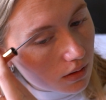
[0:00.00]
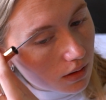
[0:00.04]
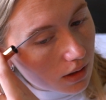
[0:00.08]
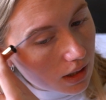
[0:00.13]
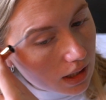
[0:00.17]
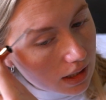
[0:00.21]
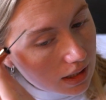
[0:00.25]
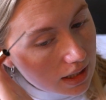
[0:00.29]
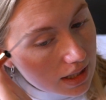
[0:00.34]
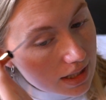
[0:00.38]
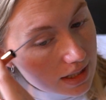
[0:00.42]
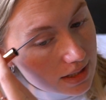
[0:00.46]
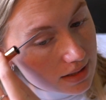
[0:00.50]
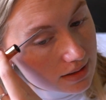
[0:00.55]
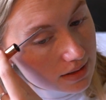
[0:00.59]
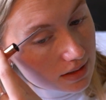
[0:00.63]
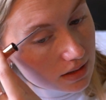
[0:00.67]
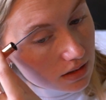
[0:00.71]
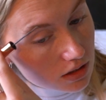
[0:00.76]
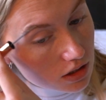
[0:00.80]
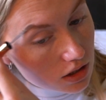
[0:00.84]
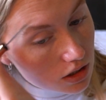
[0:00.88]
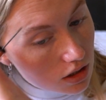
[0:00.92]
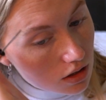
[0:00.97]
and
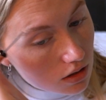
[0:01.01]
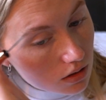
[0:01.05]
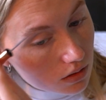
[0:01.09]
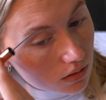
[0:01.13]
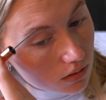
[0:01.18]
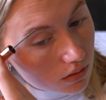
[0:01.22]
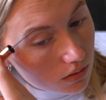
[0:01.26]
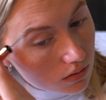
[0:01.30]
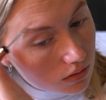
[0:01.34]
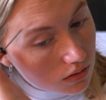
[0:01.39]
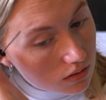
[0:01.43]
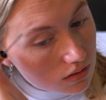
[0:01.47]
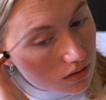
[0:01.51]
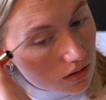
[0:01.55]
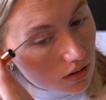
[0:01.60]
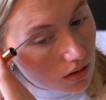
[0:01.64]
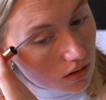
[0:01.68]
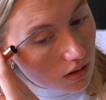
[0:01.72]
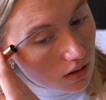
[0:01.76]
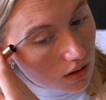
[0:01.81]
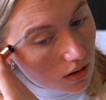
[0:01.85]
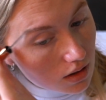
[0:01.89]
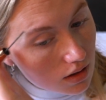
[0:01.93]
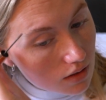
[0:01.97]
easy to use,
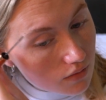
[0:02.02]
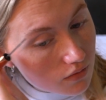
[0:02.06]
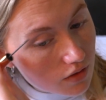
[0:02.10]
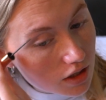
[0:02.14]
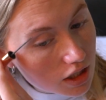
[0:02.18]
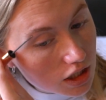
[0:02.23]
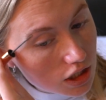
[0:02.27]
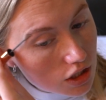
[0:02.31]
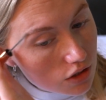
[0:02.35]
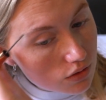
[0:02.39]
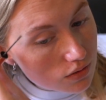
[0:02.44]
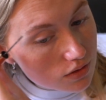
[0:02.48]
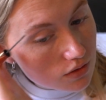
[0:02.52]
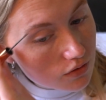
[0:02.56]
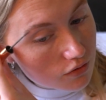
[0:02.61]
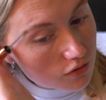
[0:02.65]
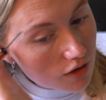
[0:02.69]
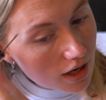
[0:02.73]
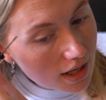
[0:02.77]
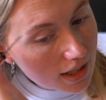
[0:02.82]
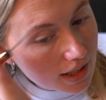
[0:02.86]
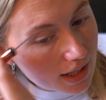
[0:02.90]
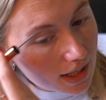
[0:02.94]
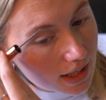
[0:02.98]
very user
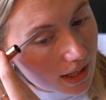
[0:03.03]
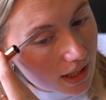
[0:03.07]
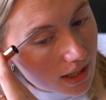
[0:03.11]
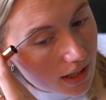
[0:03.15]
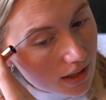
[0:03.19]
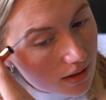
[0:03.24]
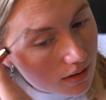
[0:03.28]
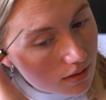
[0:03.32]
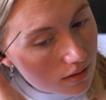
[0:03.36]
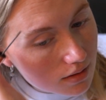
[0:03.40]
friendly.